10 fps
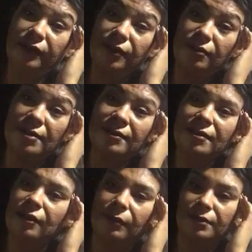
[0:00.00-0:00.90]
like crazy
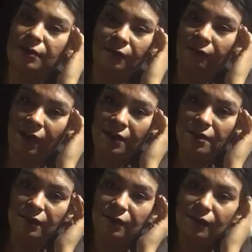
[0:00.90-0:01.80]
and it wasn't all
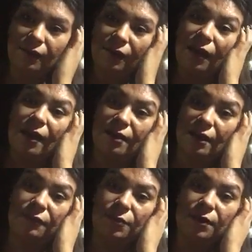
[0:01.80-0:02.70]
right, and
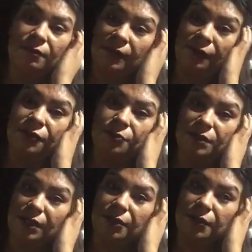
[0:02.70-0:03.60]
everyone around you
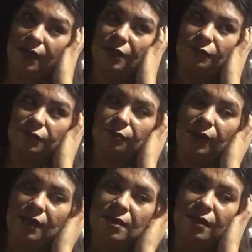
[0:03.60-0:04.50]
would tell you that it was all
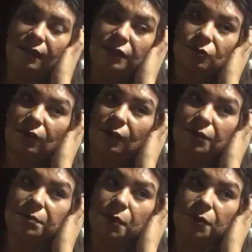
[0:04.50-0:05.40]
right and that's what they
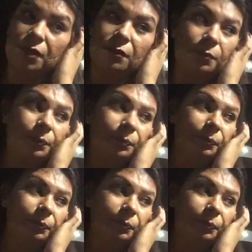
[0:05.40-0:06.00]
were smoking.